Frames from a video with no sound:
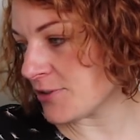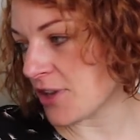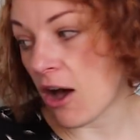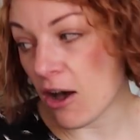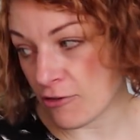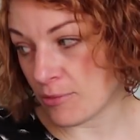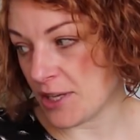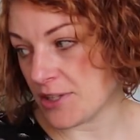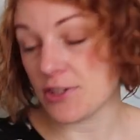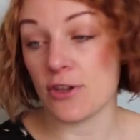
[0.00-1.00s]
half
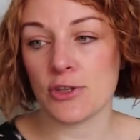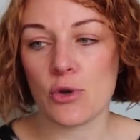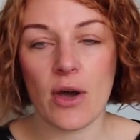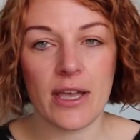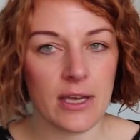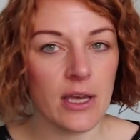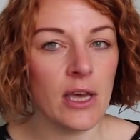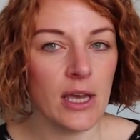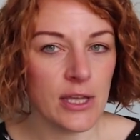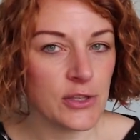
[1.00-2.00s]
metre, so it's quite,
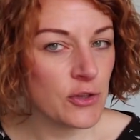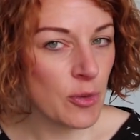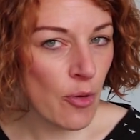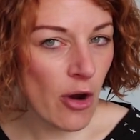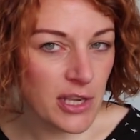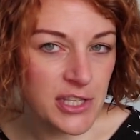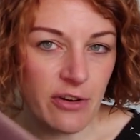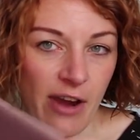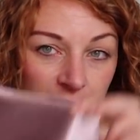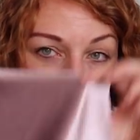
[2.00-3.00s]
it's on the
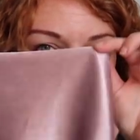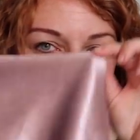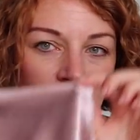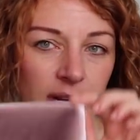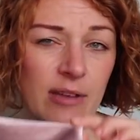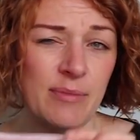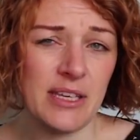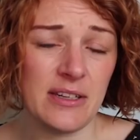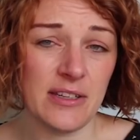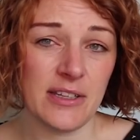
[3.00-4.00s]
pricier end, but I
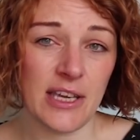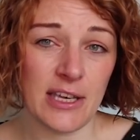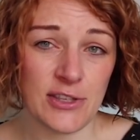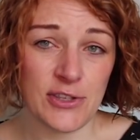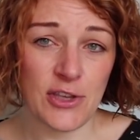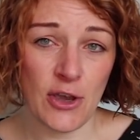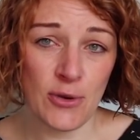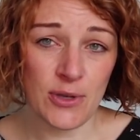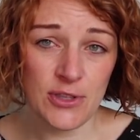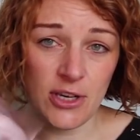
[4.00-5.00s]
mean, it's
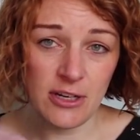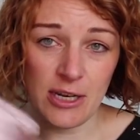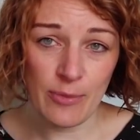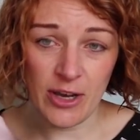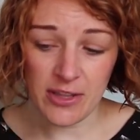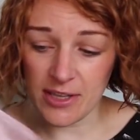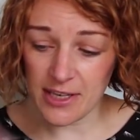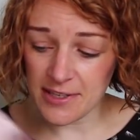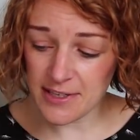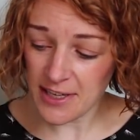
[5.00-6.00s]
so totally worth
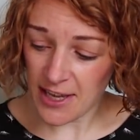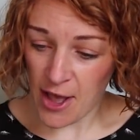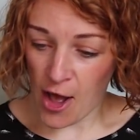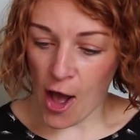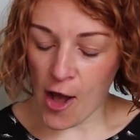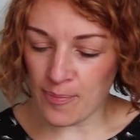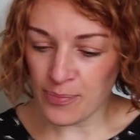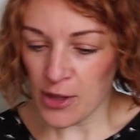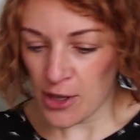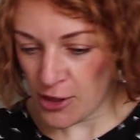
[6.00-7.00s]
it.
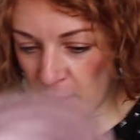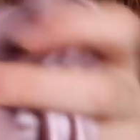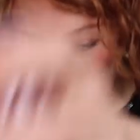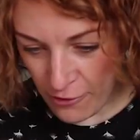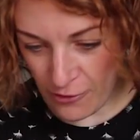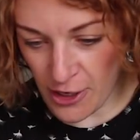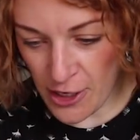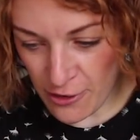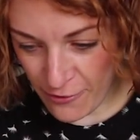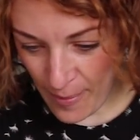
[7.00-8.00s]

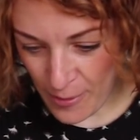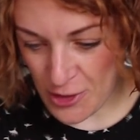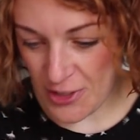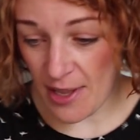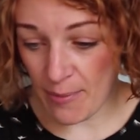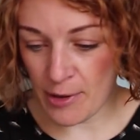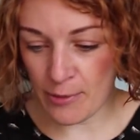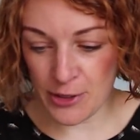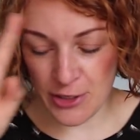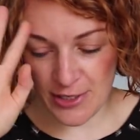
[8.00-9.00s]
Another fabric she sent me,
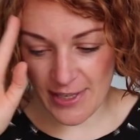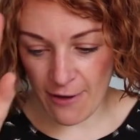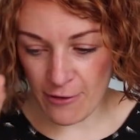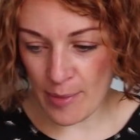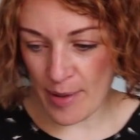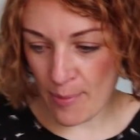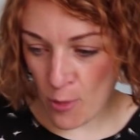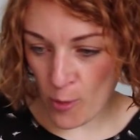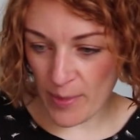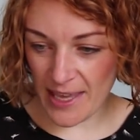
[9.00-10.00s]
which is definitely a bit
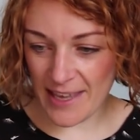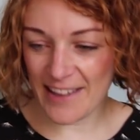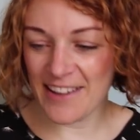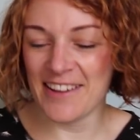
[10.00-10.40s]
more me,